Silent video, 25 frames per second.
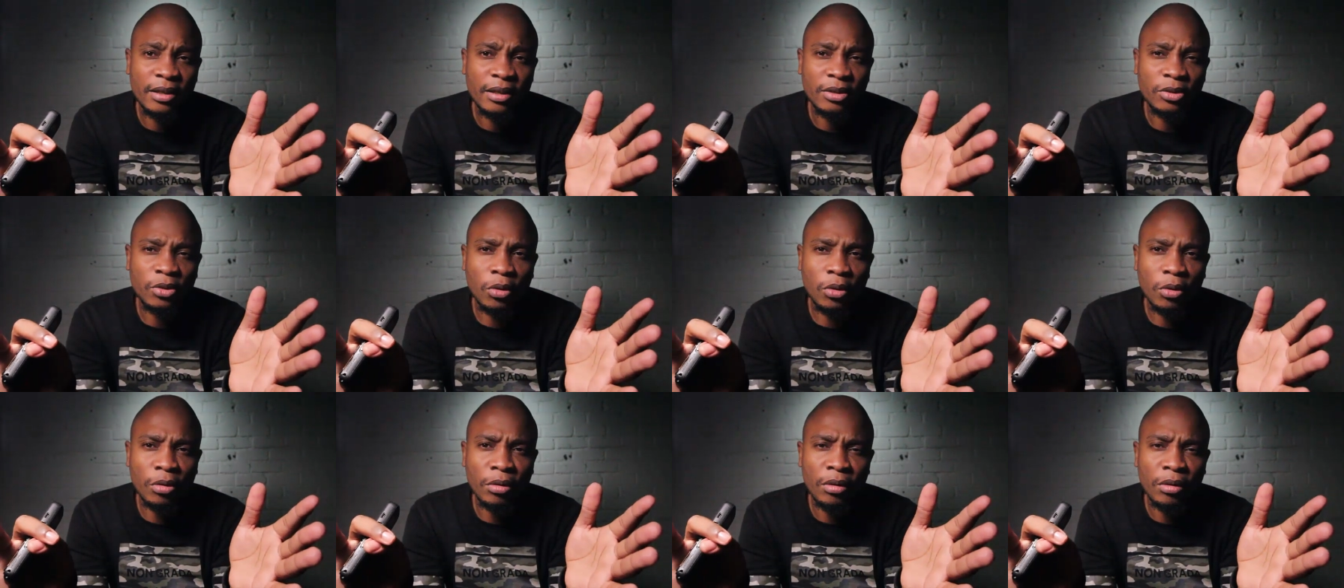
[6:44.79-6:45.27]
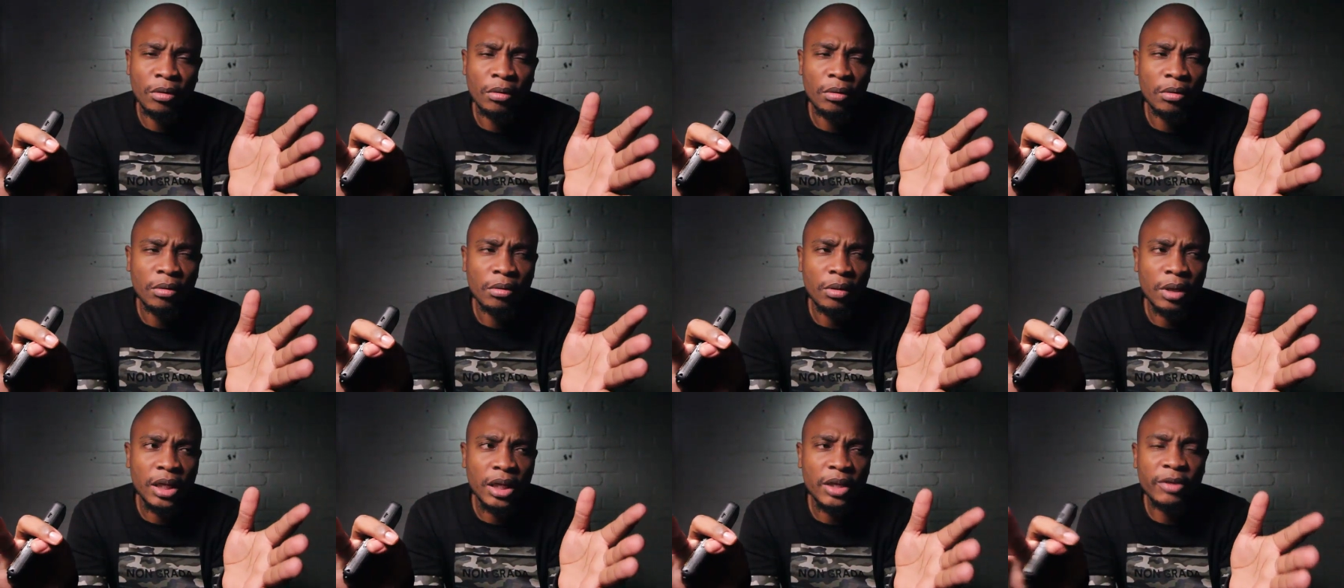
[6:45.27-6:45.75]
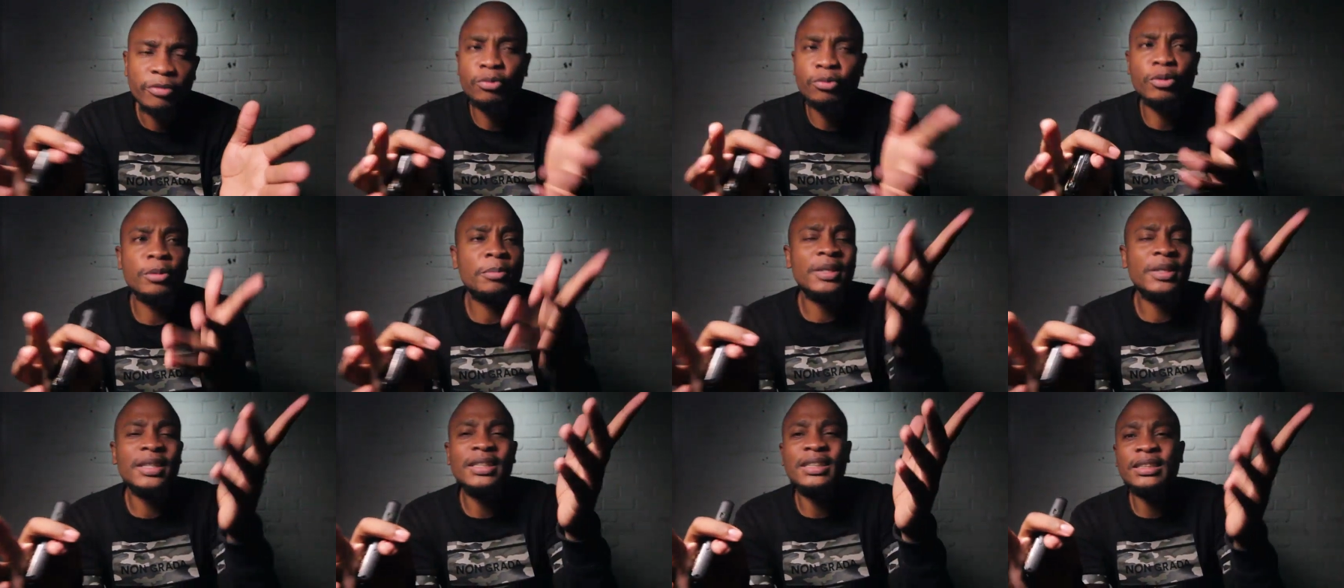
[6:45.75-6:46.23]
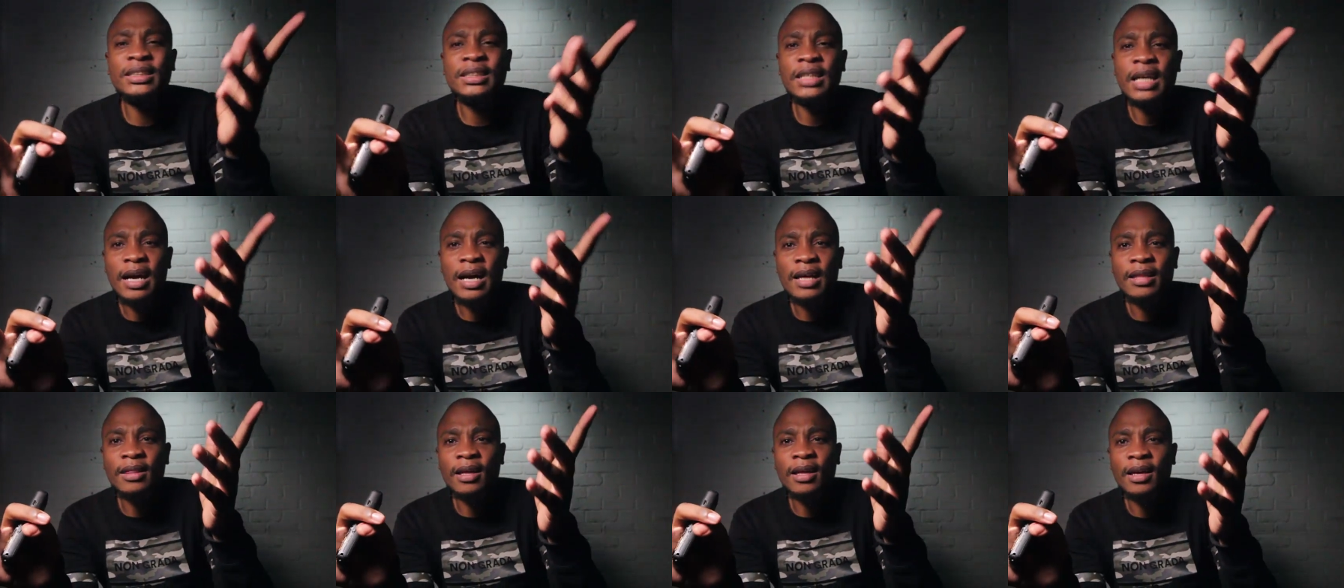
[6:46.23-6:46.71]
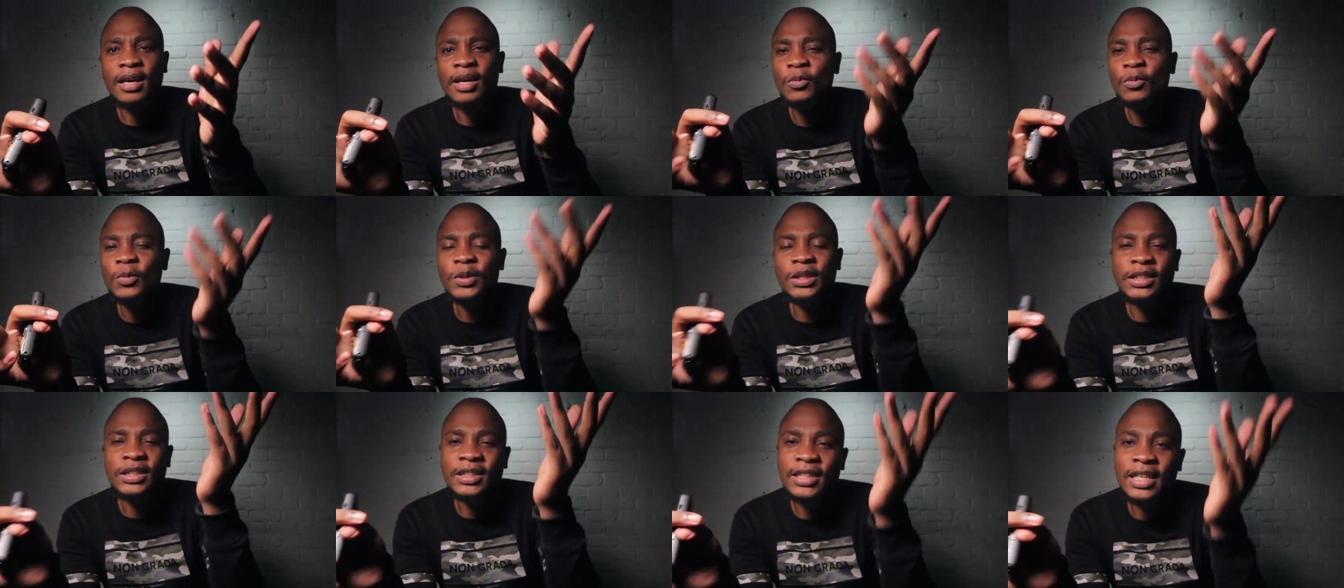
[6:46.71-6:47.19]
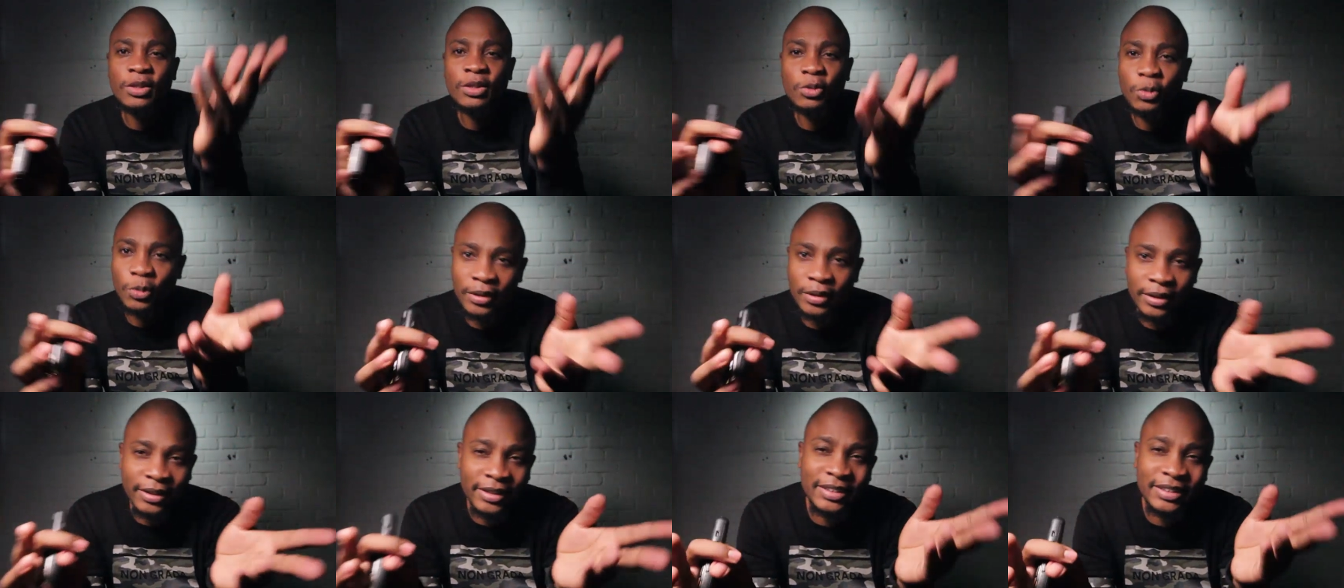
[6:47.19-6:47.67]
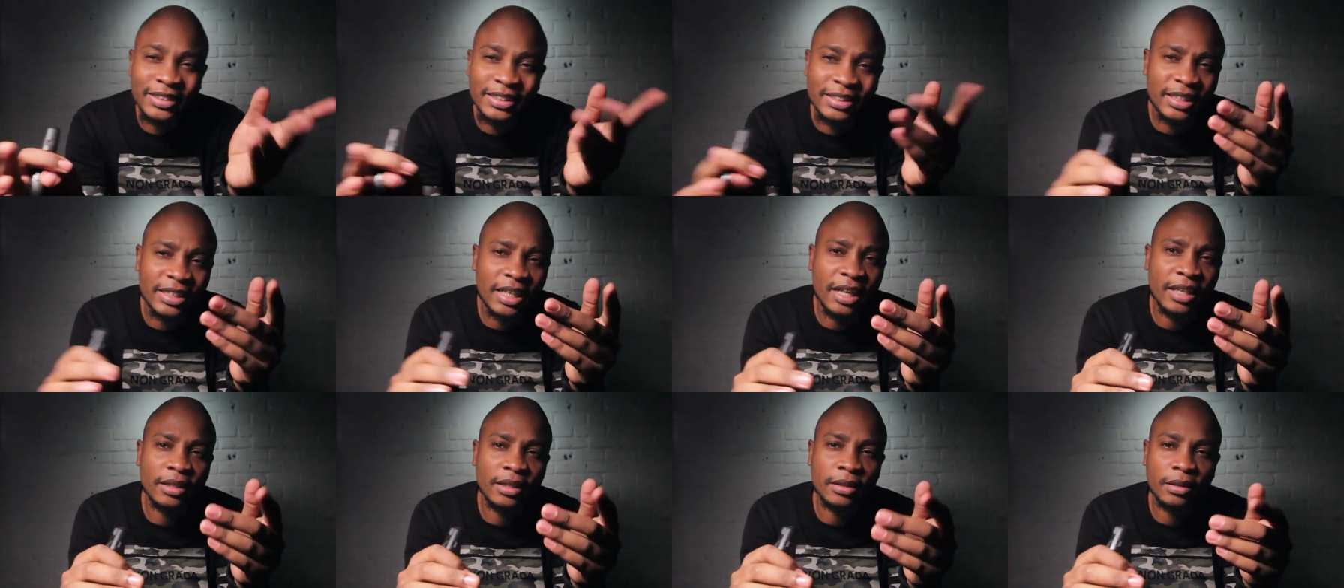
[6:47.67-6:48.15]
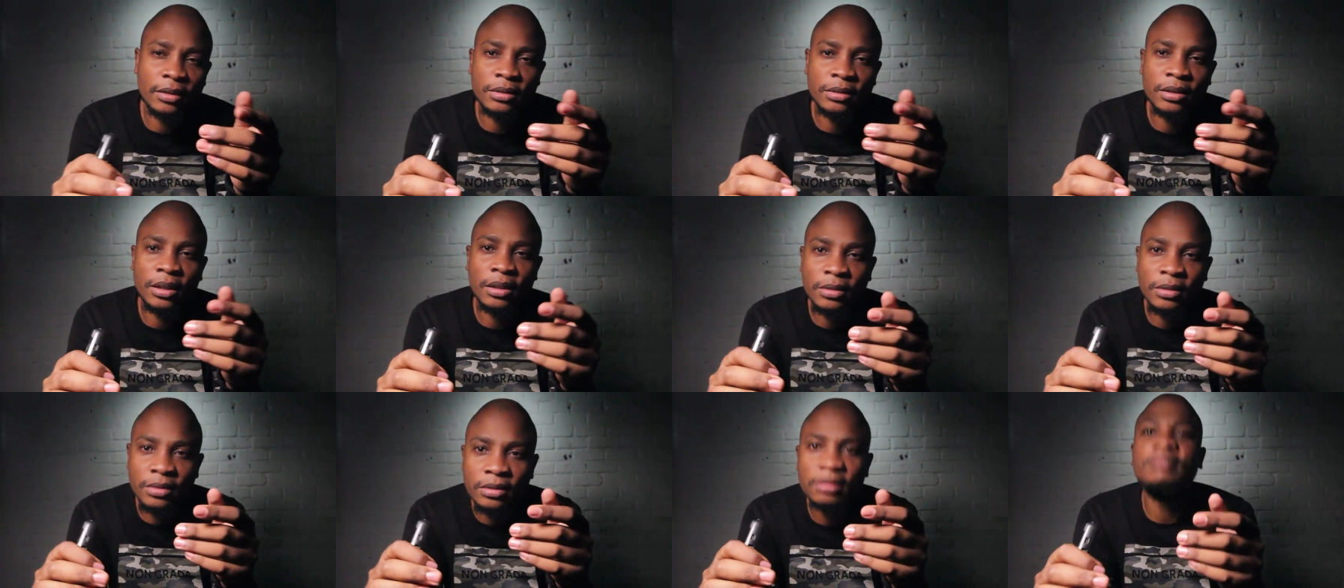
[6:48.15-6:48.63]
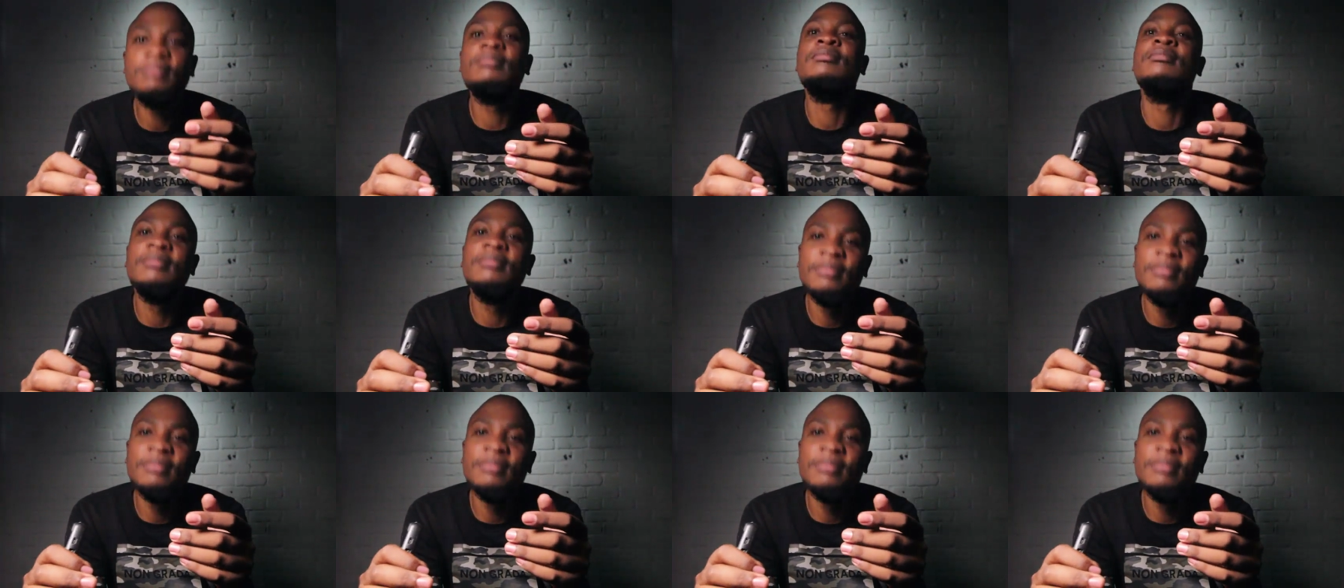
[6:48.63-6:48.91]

You know, if we meet each other and we decide to greet each other, it's just.